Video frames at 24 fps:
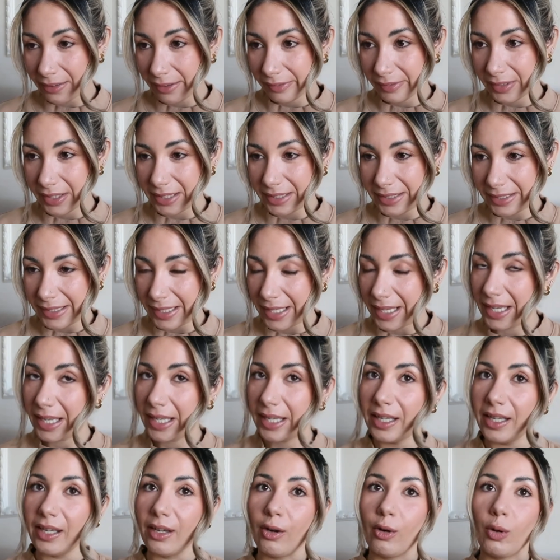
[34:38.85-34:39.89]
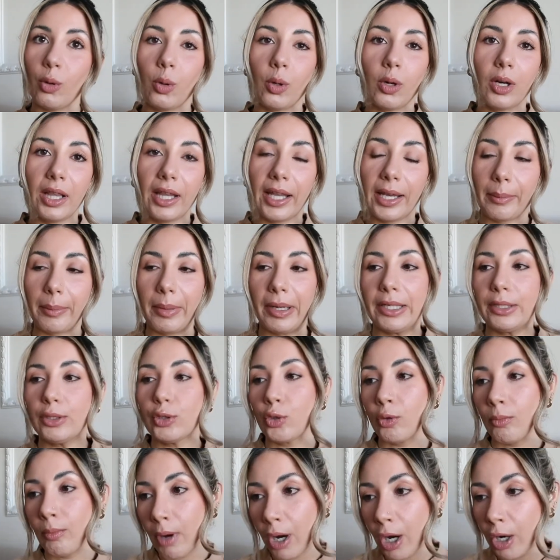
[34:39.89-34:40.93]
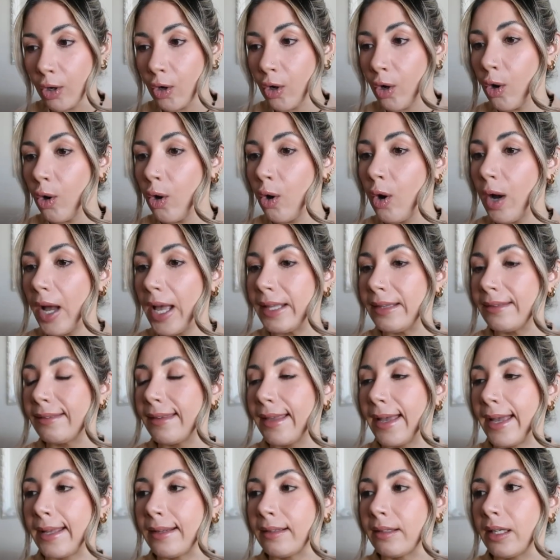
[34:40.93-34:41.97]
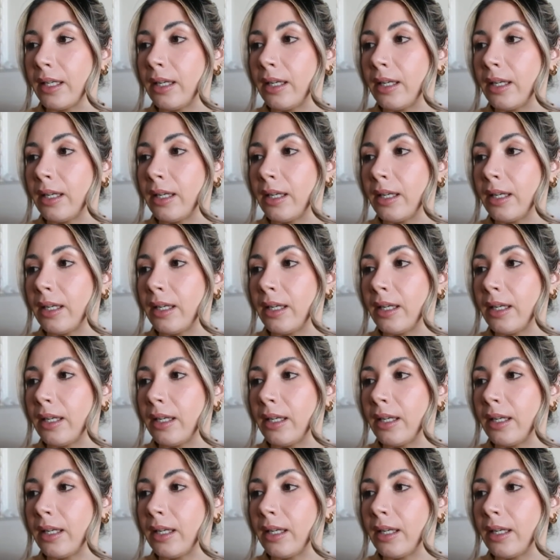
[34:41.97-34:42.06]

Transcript: of the day or like by tomorrow and then